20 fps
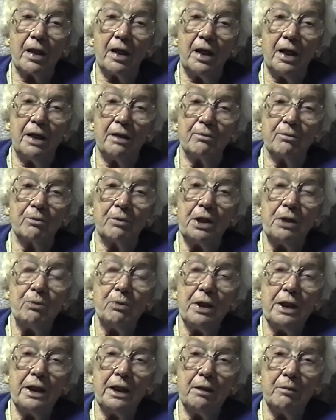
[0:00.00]
And we
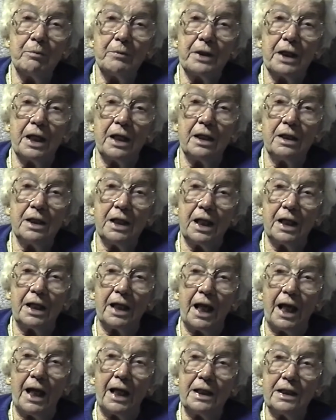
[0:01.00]
went up there that
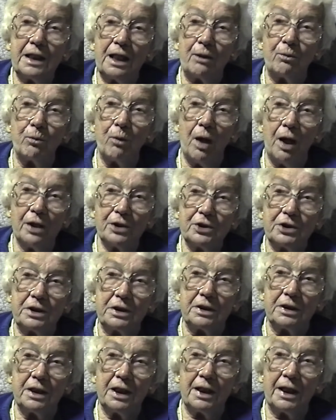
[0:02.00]
night and watched
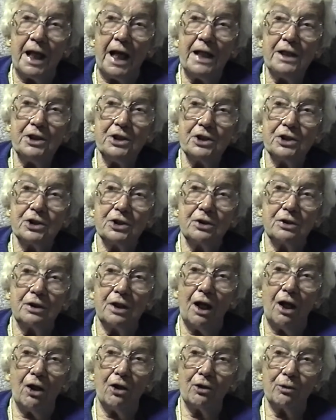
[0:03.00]
it, and I just couldn't
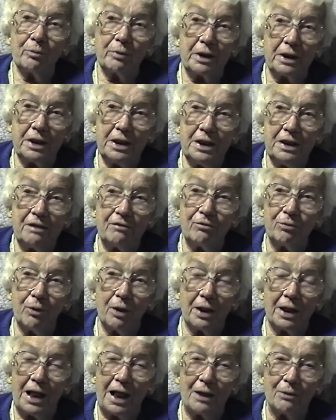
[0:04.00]
hardly believe
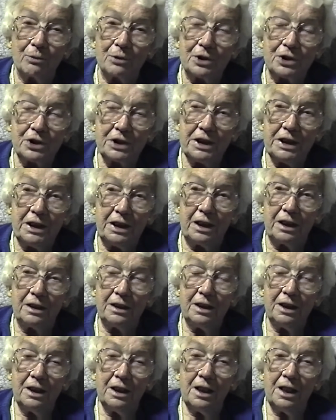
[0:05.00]
what I was seeing.
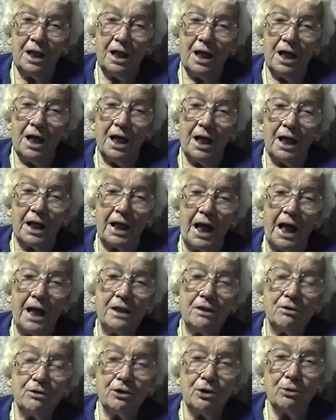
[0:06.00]
And I
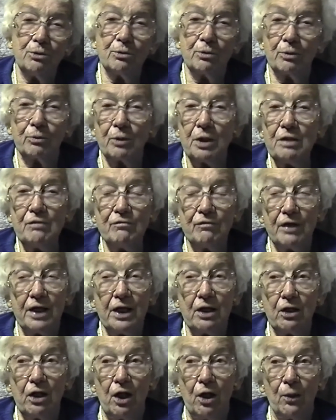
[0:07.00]
don't know, it wasn't
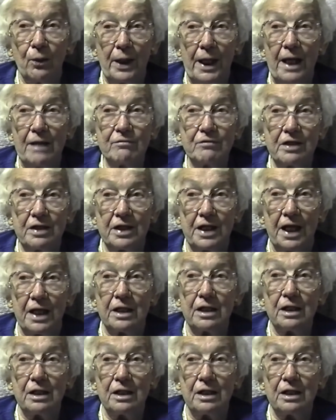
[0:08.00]
very long after that